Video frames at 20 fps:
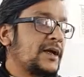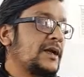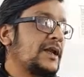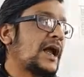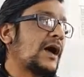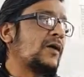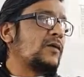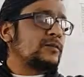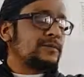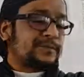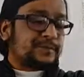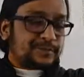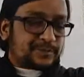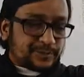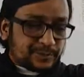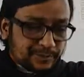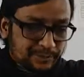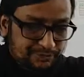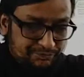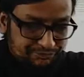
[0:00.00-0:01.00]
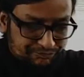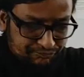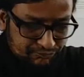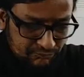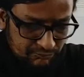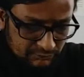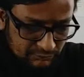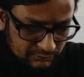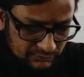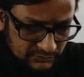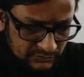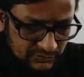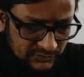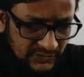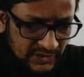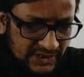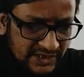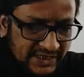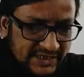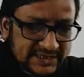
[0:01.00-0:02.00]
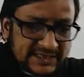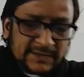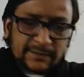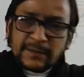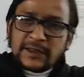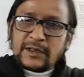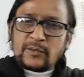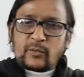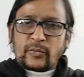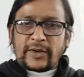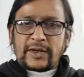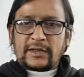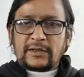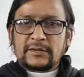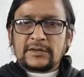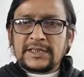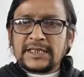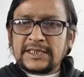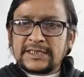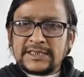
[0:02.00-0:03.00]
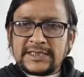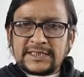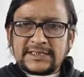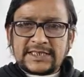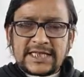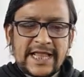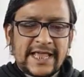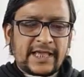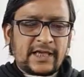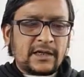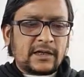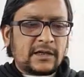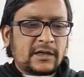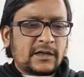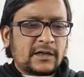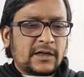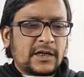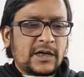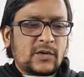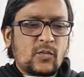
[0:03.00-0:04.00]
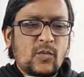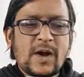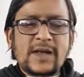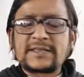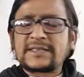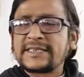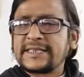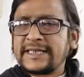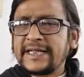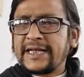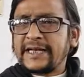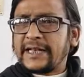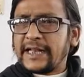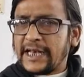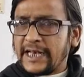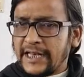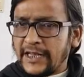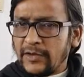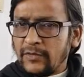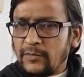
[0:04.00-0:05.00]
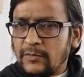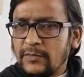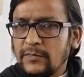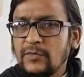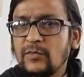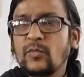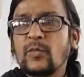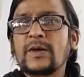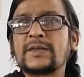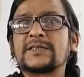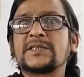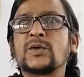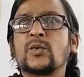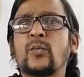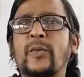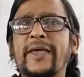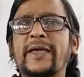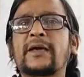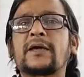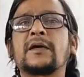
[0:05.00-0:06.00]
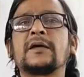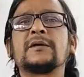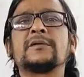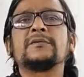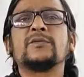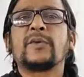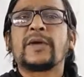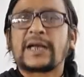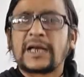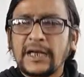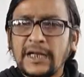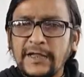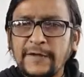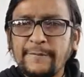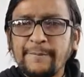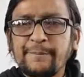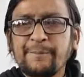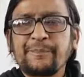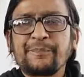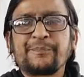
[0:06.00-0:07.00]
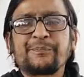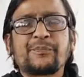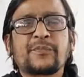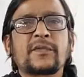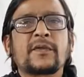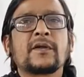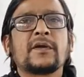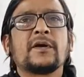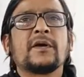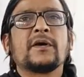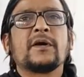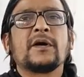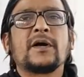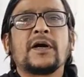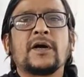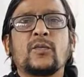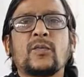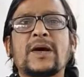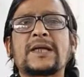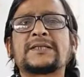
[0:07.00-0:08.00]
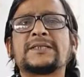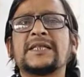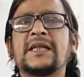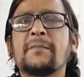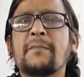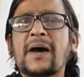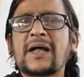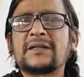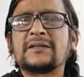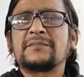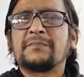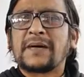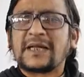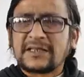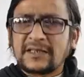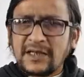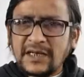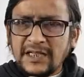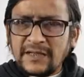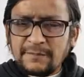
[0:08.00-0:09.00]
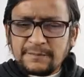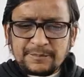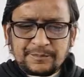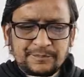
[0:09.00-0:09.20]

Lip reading: Now in a similar way, there are things like once a day, daily; once a week, weekly; once in a month, monthly;